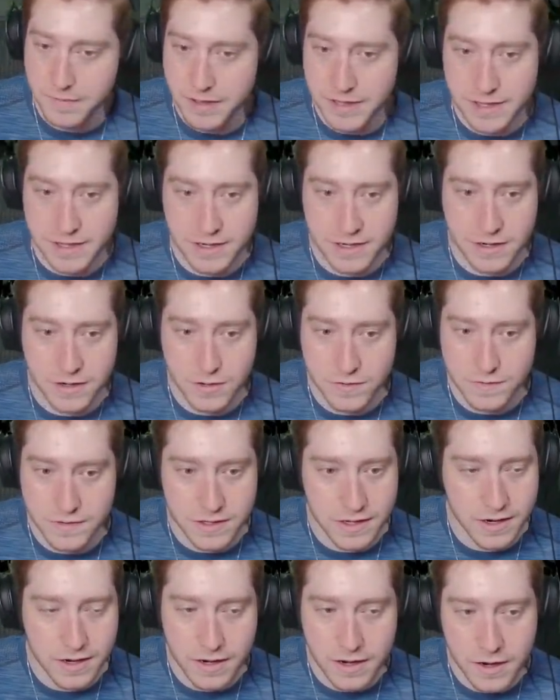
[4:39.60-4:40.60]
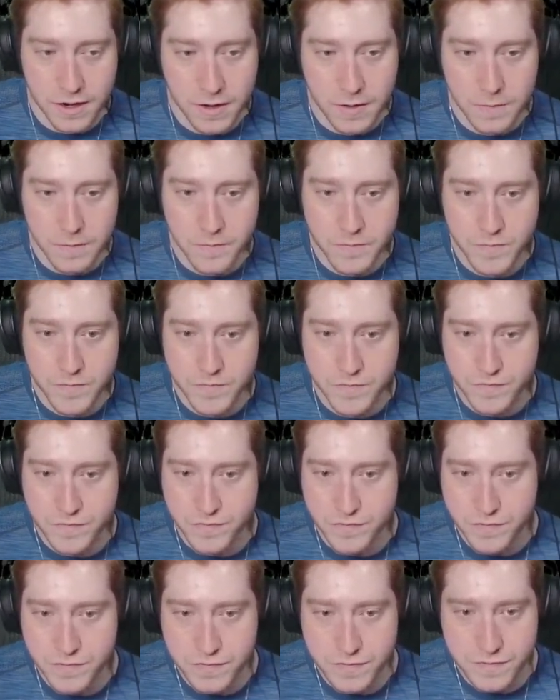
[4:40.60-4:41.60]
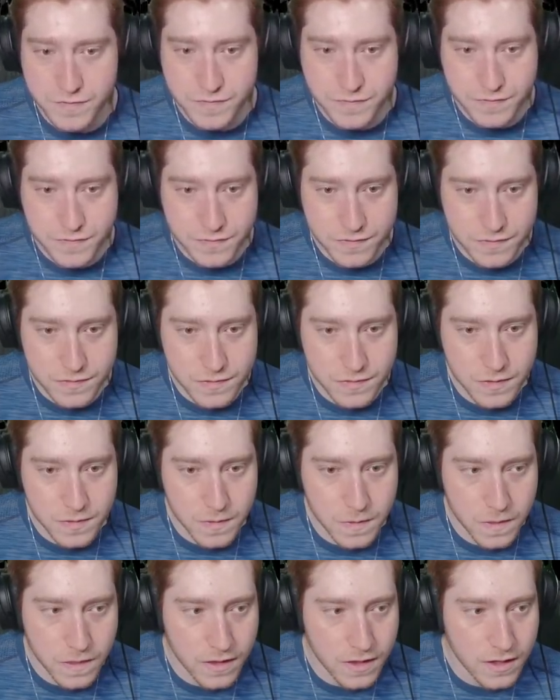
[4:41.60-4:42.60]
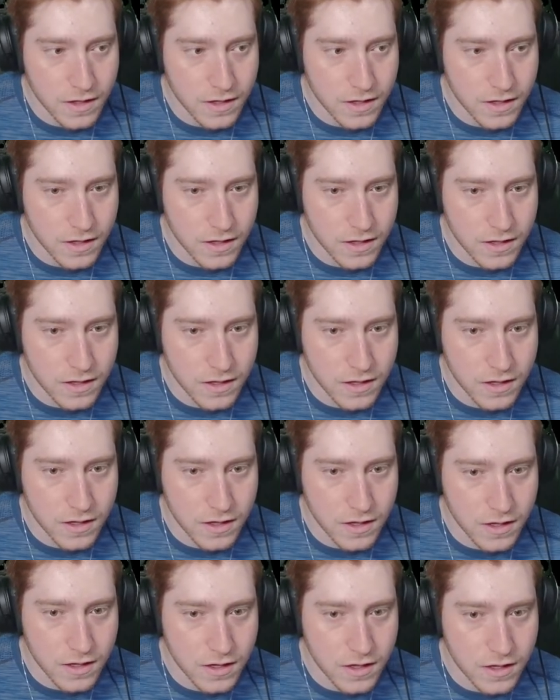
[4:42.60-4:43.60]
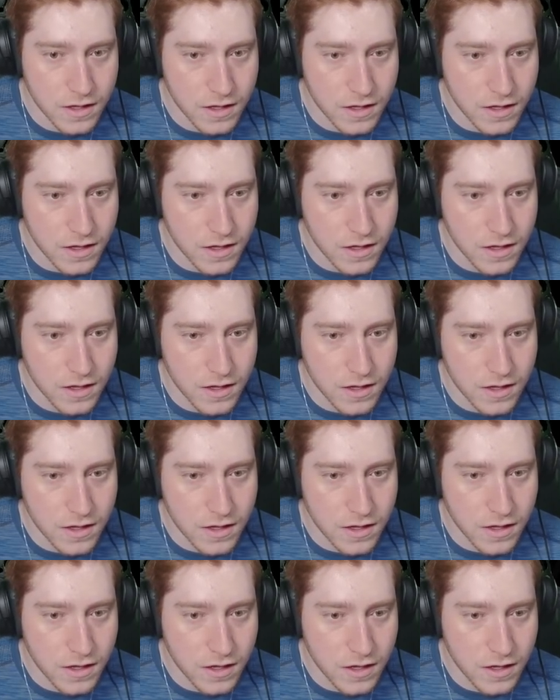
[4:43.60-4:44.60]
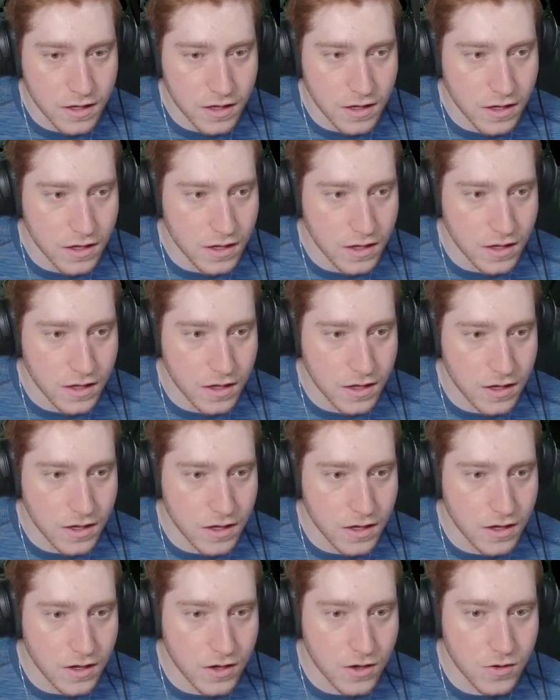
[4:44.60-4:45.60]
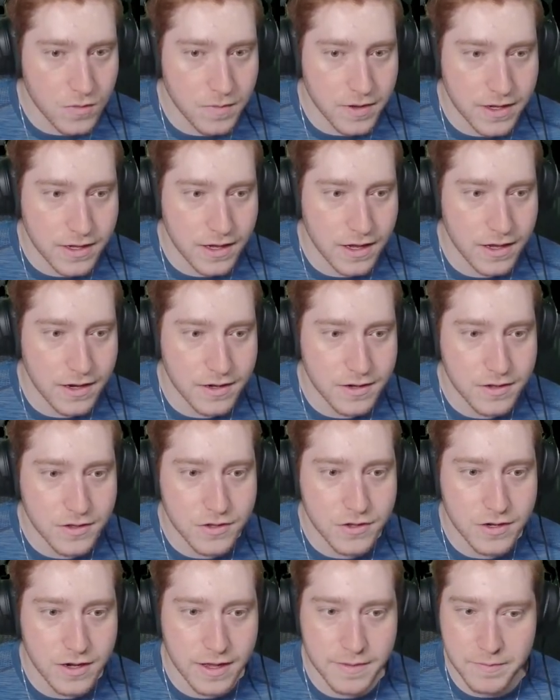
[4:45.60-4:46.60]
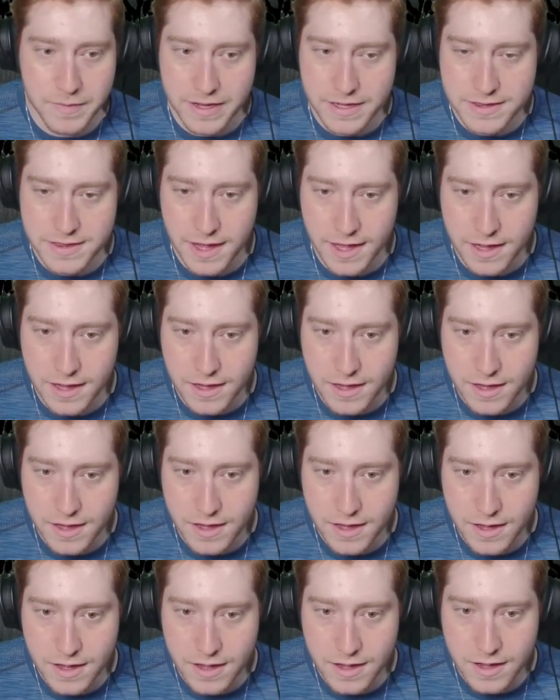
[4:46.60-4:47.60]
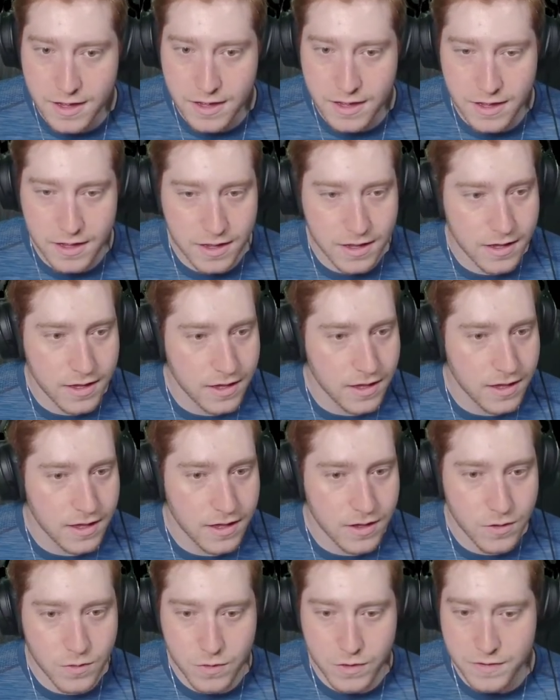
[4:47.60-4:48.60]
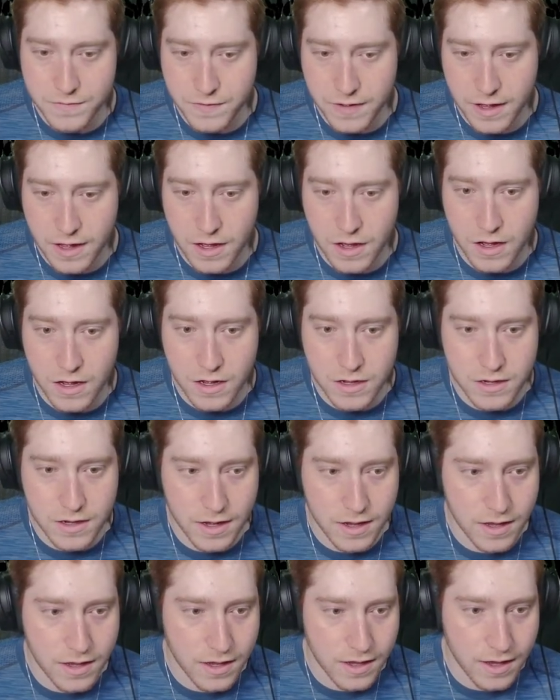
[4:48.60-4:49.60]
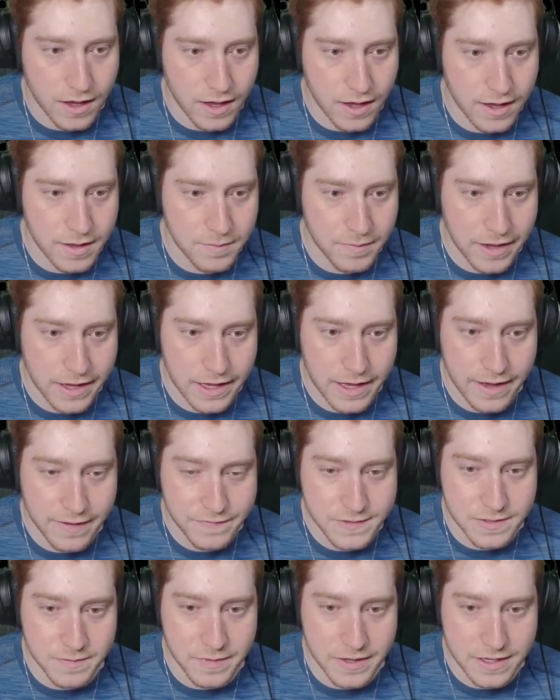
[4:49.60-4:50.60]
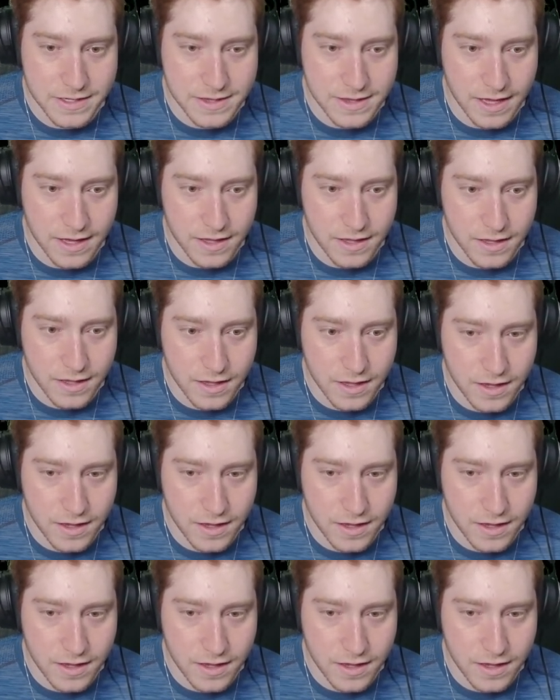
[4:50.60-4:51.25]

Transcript: music playing, there was all this stuff, and Secret of the Mimic was just this kind of abandoned warehouse. It was dark, there's no map, so you can't see where you're going unless you